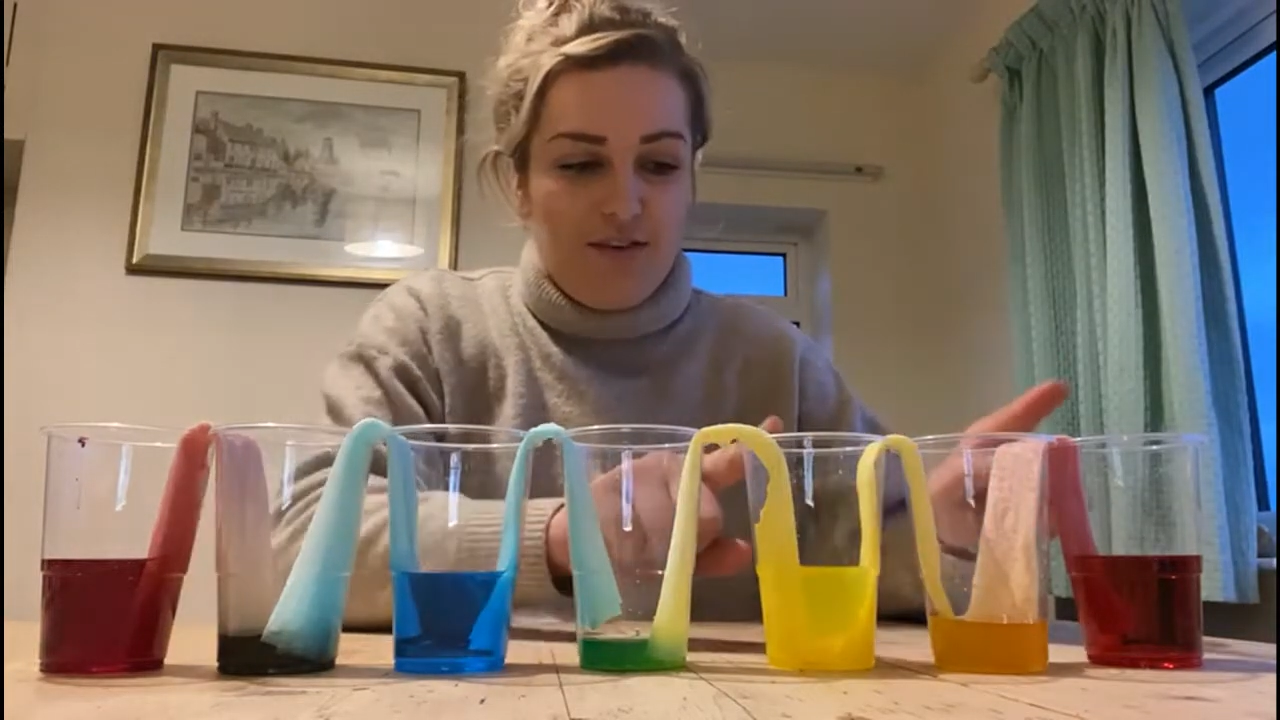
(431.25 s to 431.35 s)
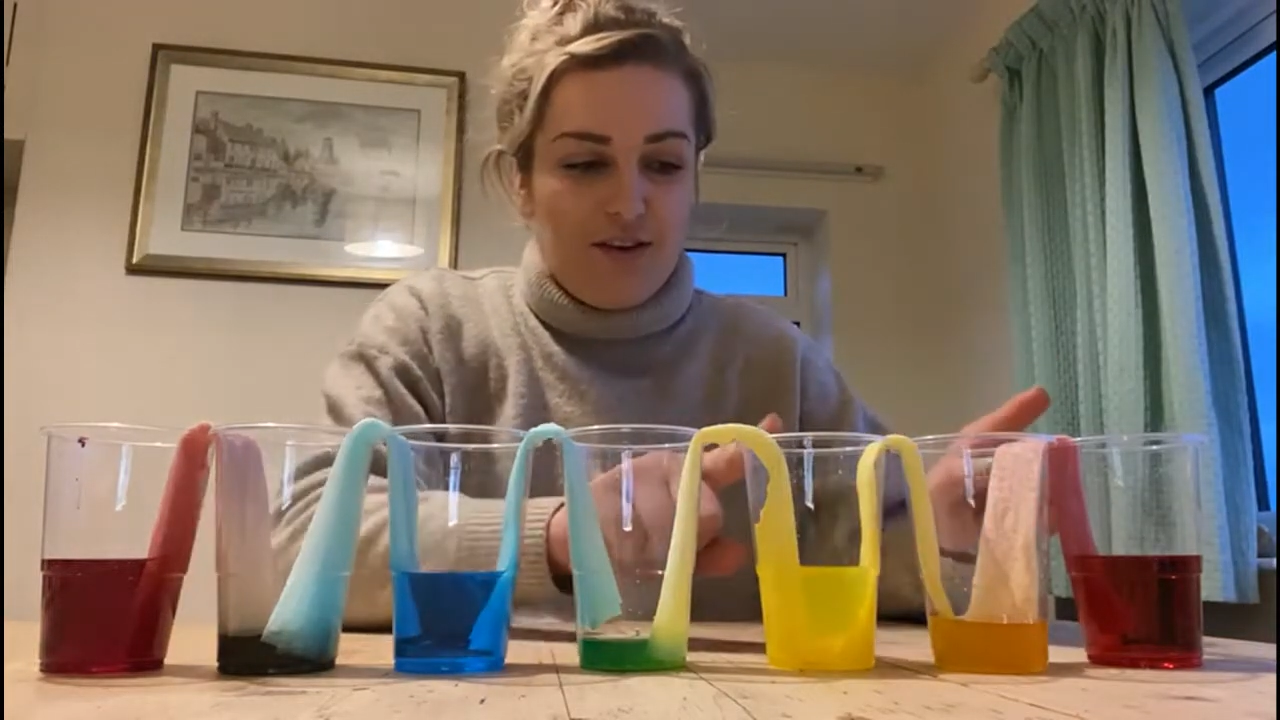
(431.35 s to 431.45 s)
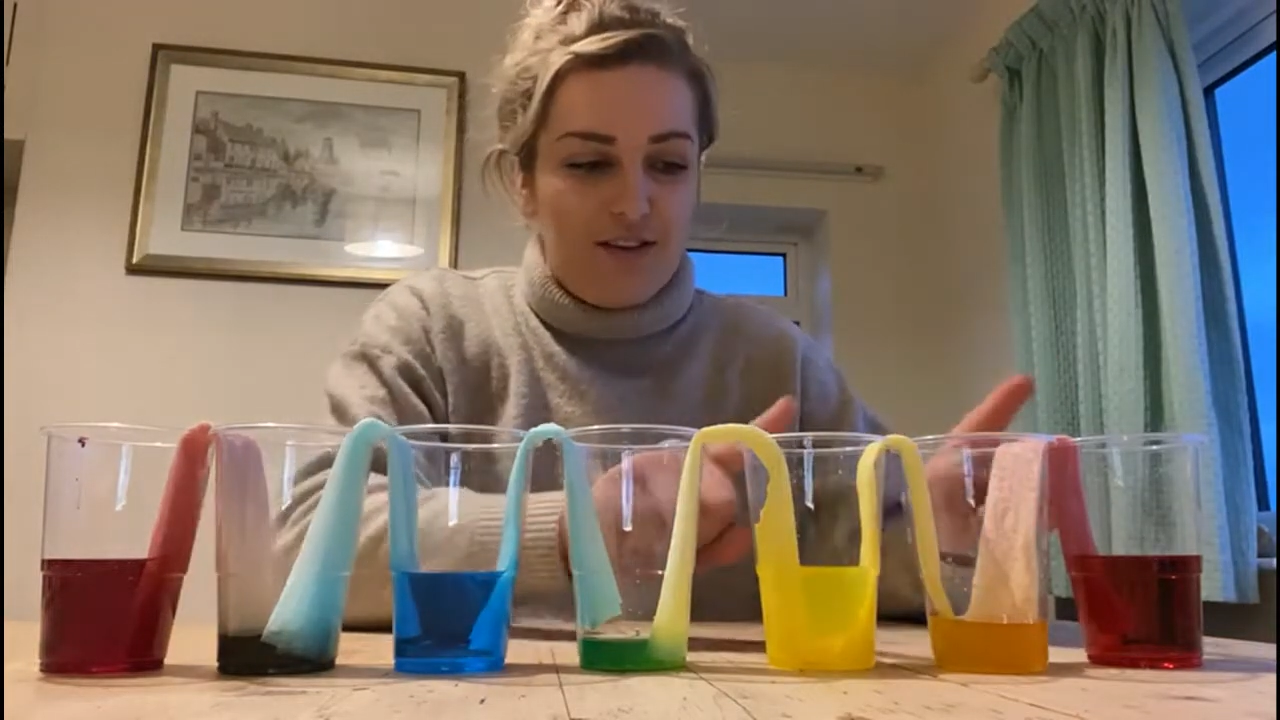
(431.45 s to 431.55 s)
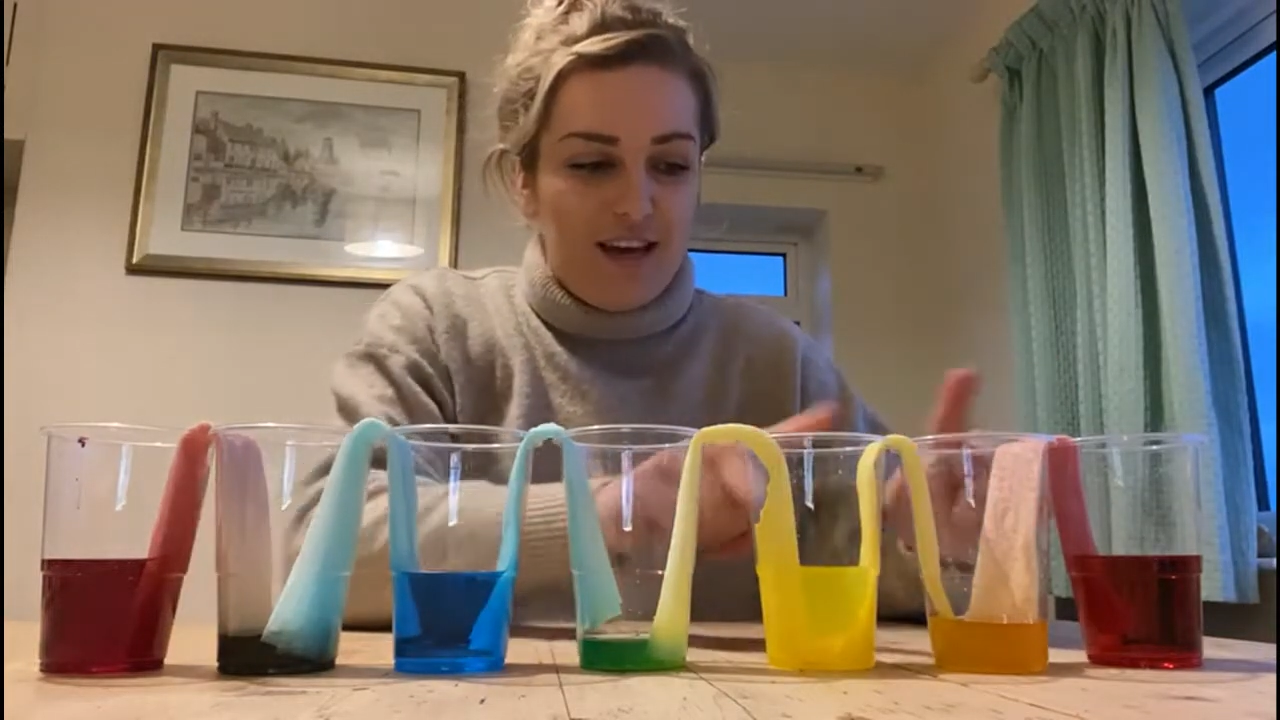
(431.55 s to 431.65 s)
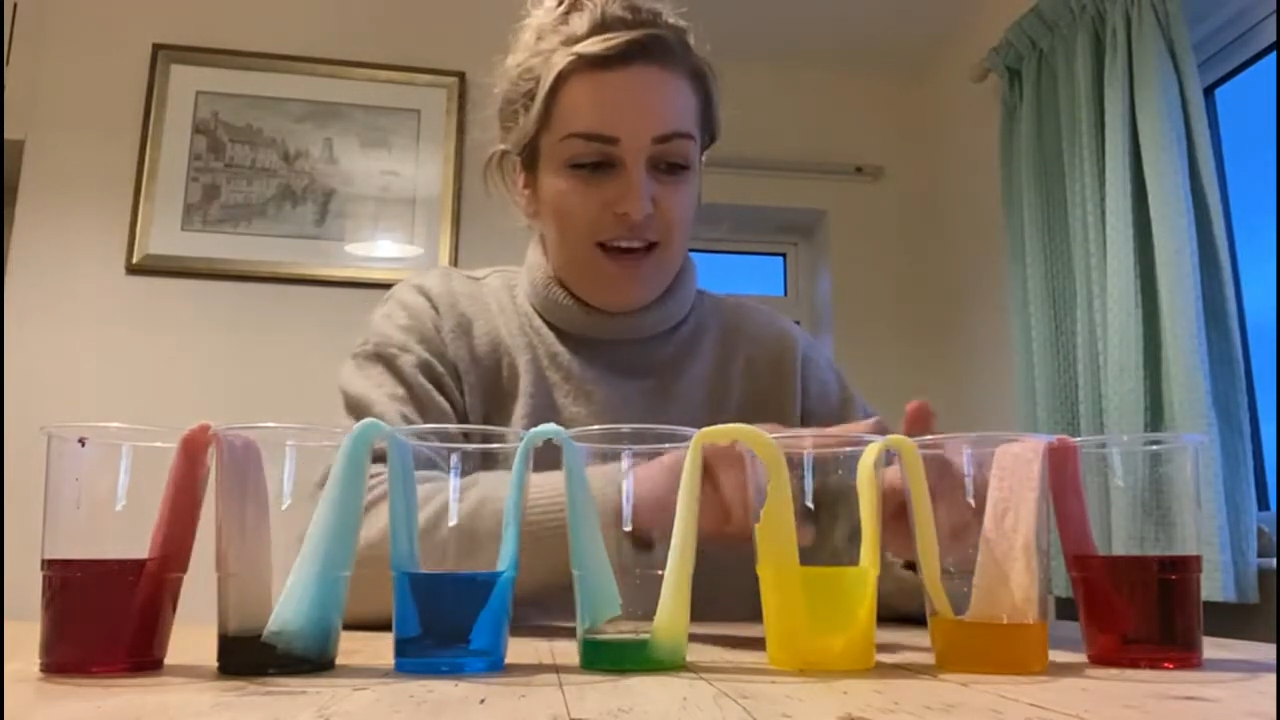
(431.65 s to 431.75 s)
you
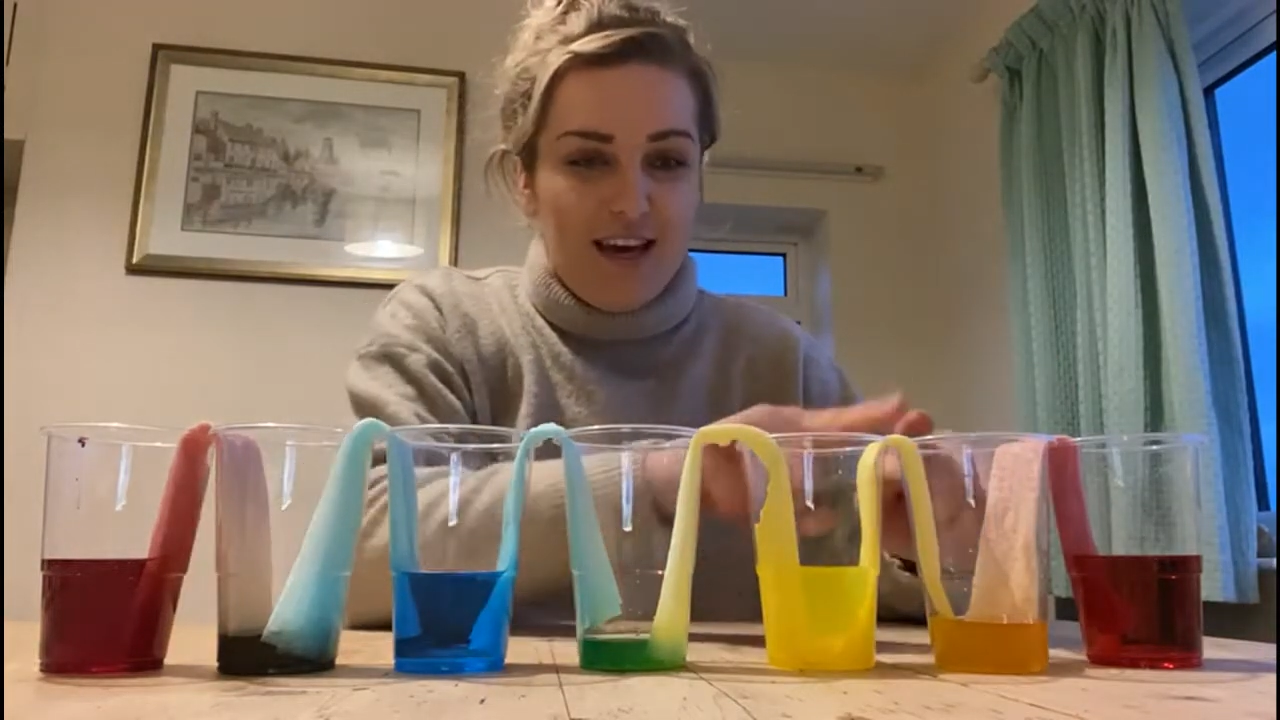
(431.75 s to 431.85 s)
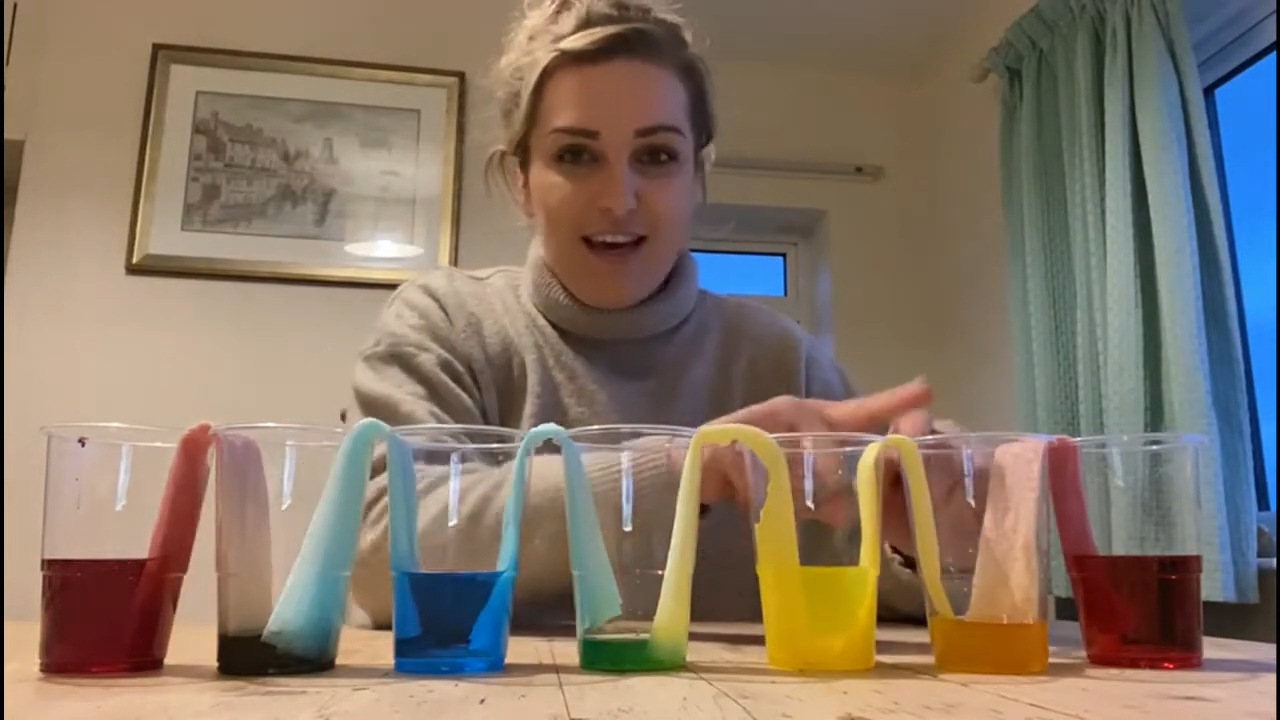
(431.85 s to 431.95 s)
see